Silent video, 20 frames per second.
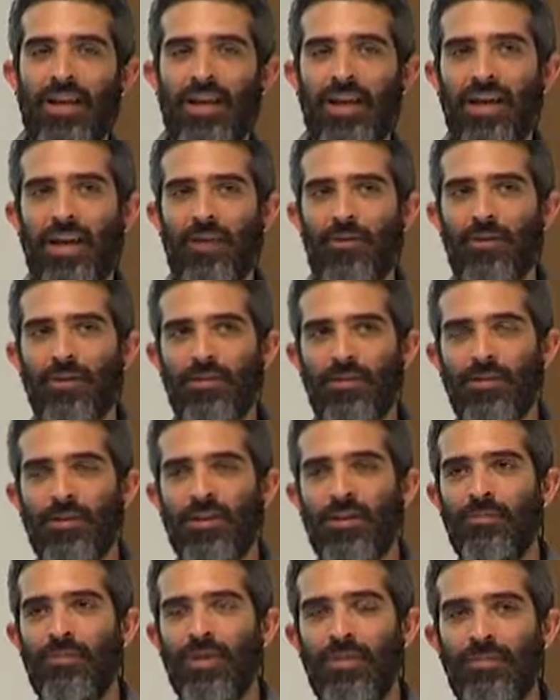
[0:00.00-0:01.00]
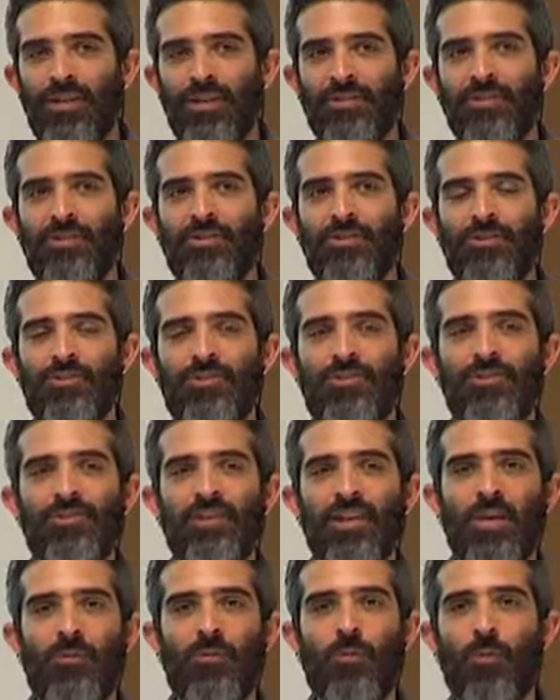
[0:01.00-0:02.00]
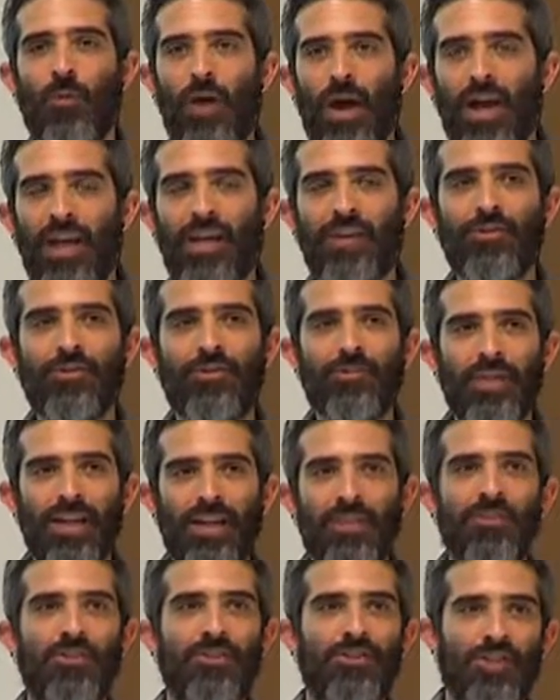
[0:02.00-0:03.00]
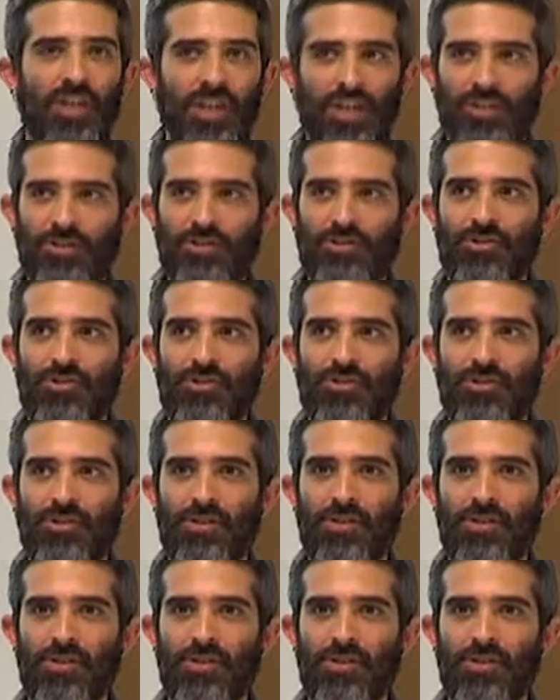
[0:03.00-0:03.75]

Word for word: And I think your commit message should say why you made the change.